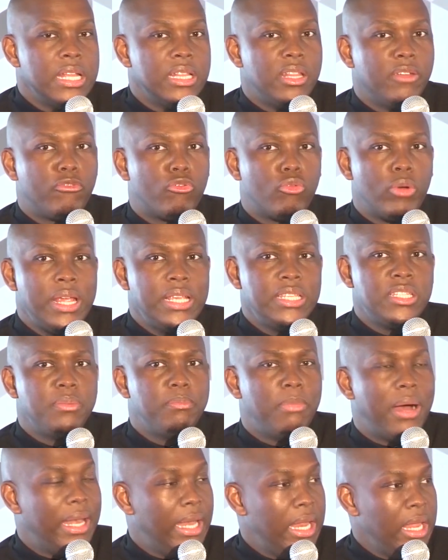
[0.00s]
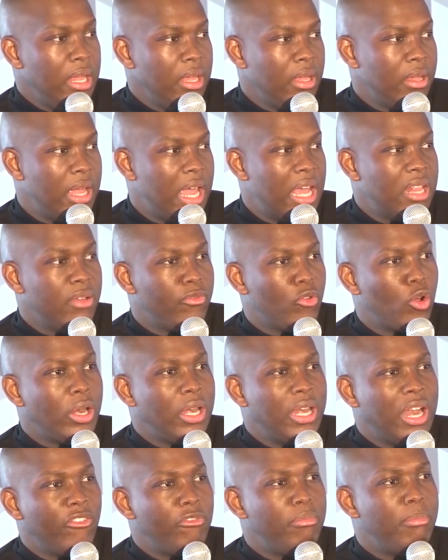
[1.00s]
They've raised money and they've got
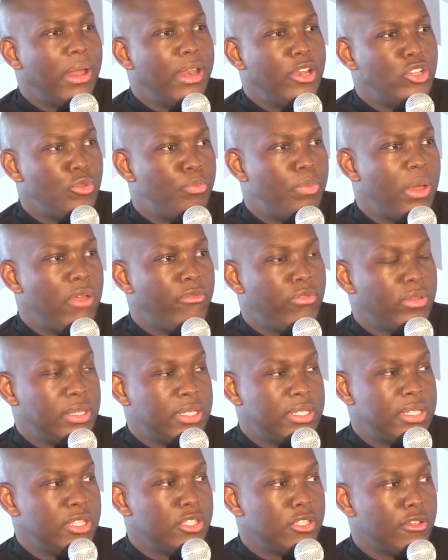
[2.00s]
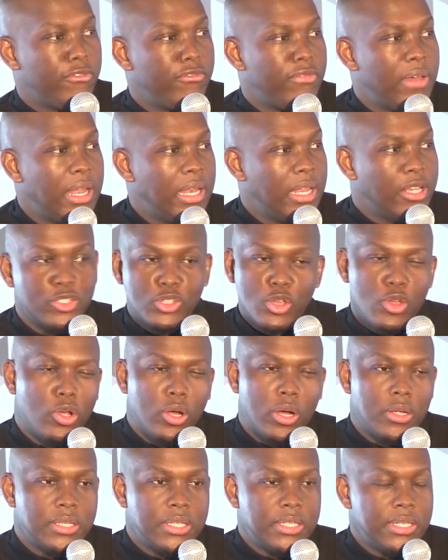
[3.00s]
enough money to pay for the sins of failing so you
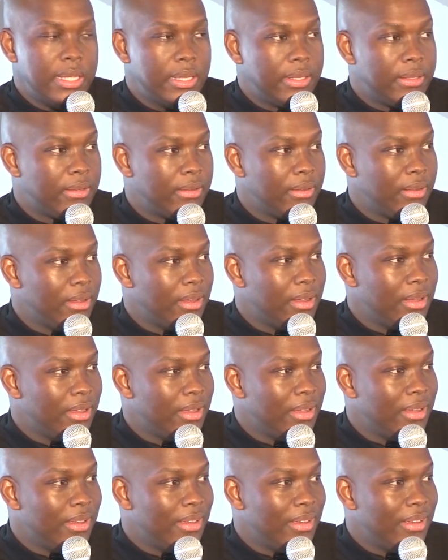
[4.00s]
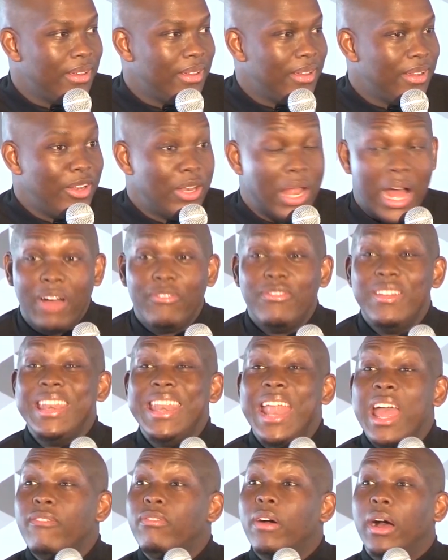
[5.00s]
can't see it. I've
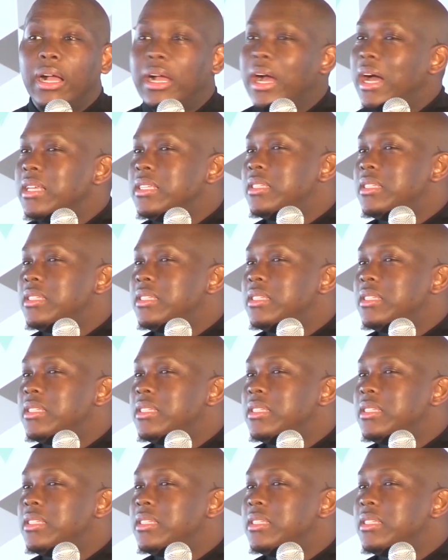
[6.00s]
never